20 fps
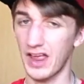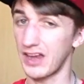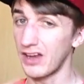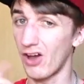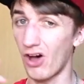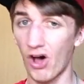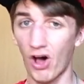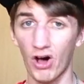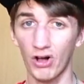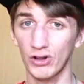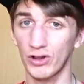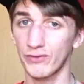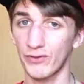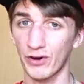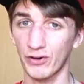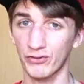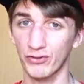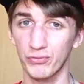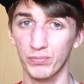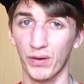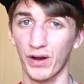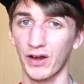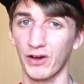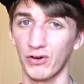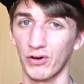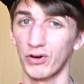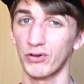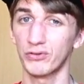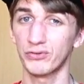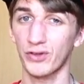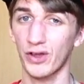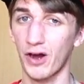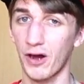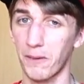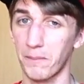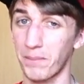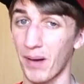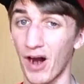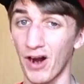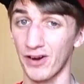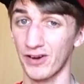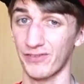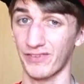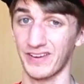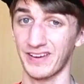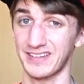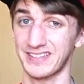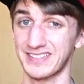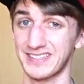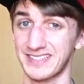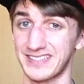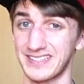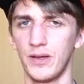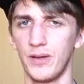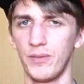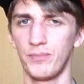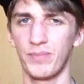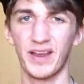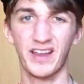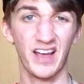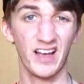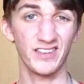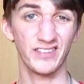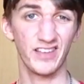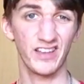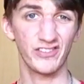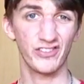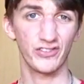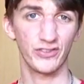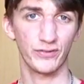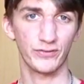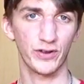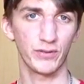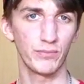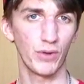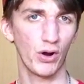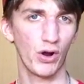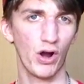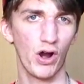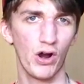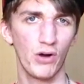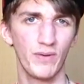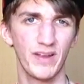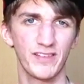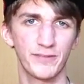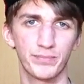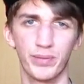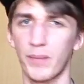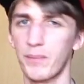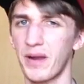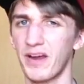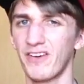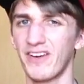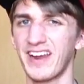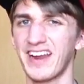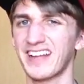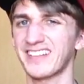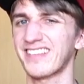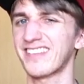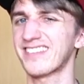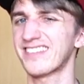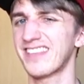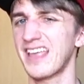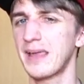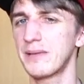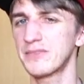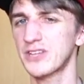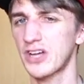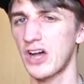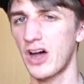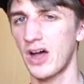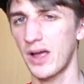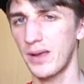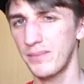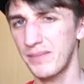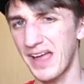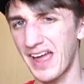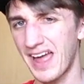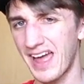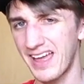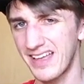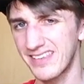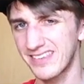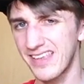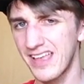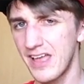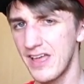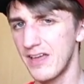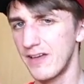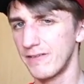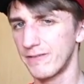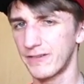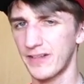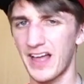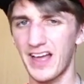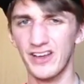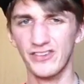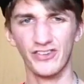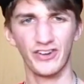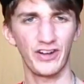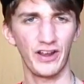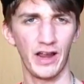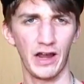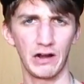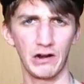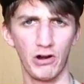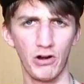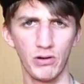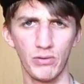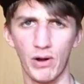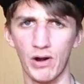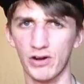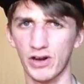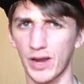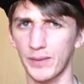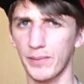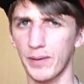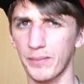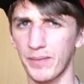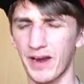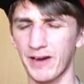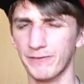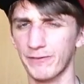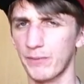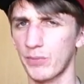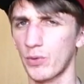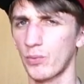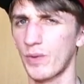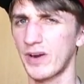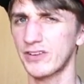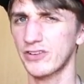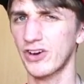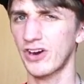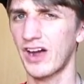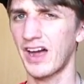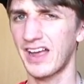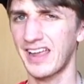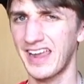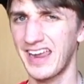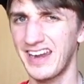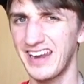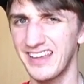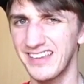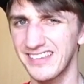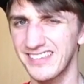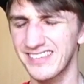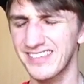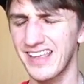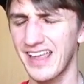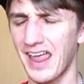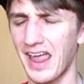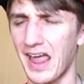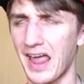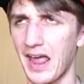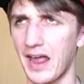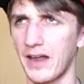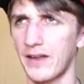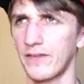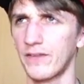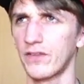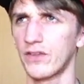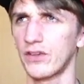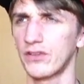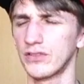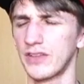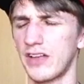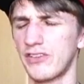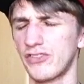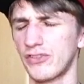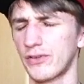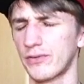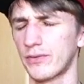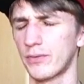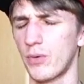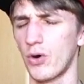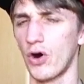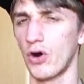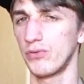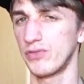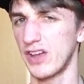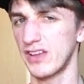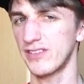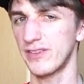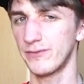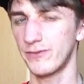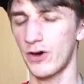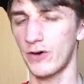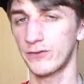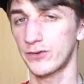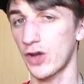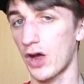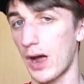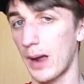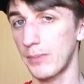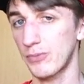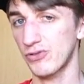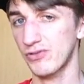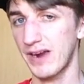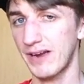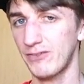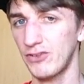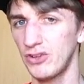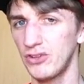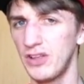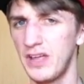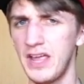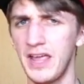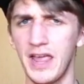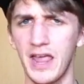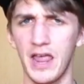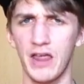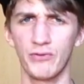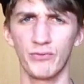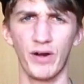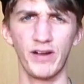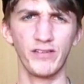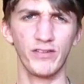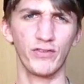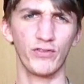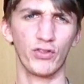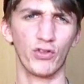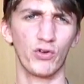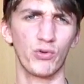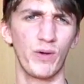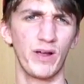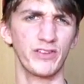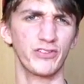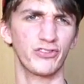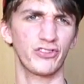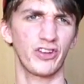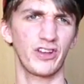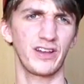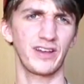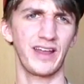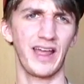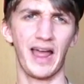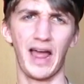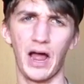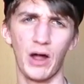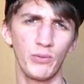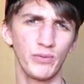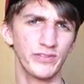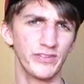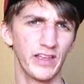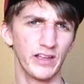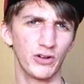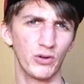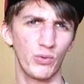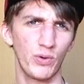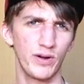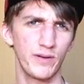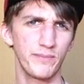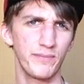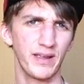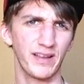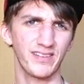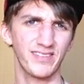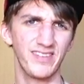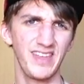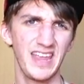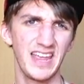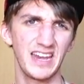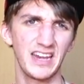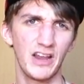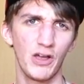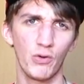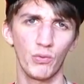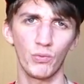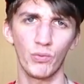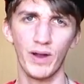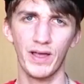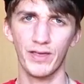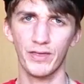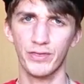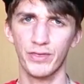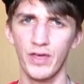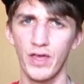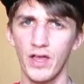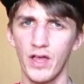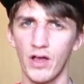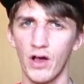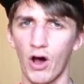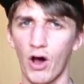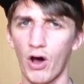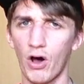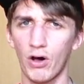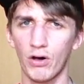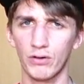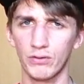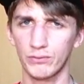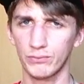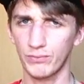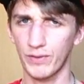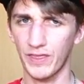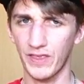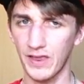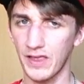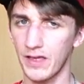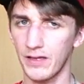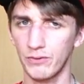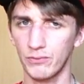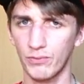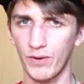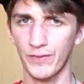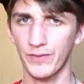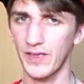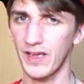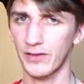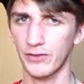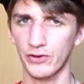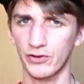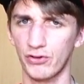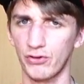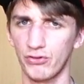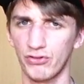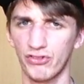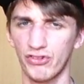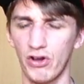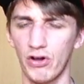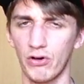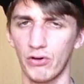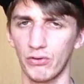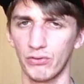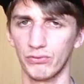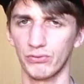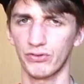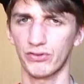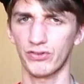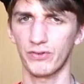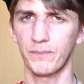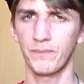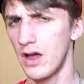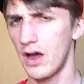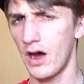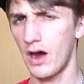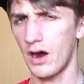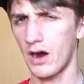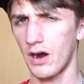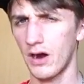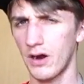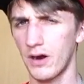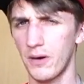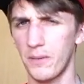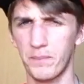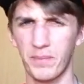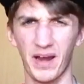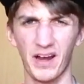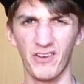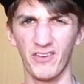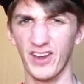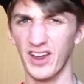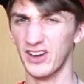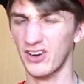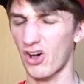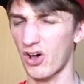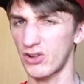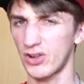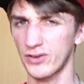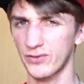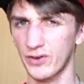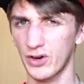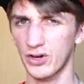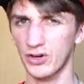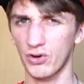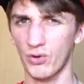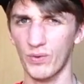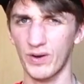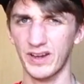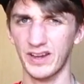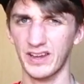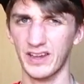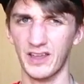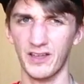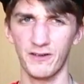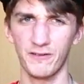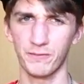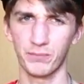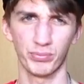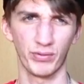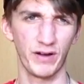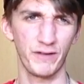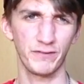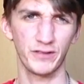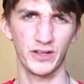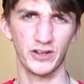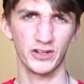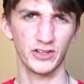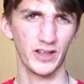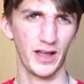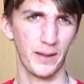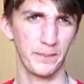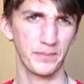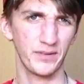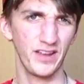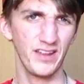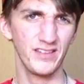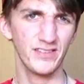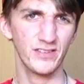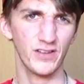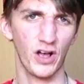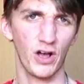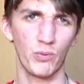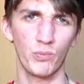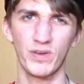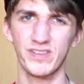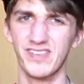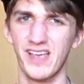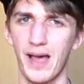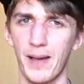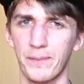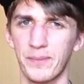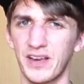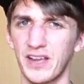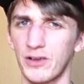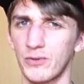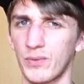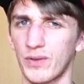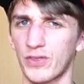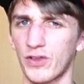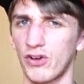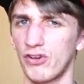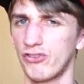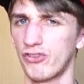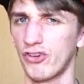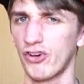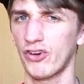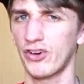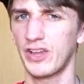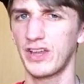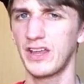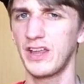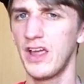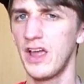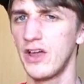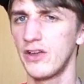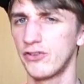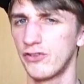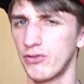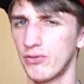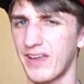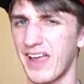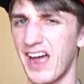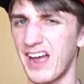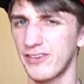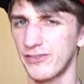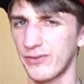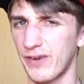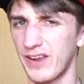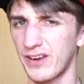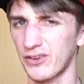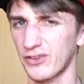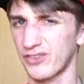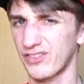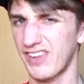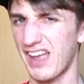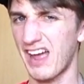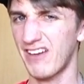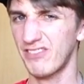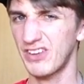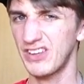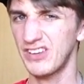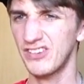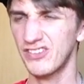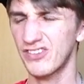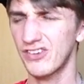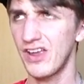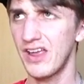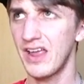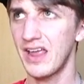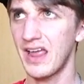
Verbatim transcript: and all of our superheroes are part of it because Legends of Tomorrow is premiering at the same time as Flash and Arrow are coming back from the winter hiatus, and Legends of Tomorrow does involve time travel, it raises the question, how is that going to mix in with all with it with the other two shows? Are Barry and Oliver going to give brief little updates on what's happening with their journey to Cad Vandal Savage?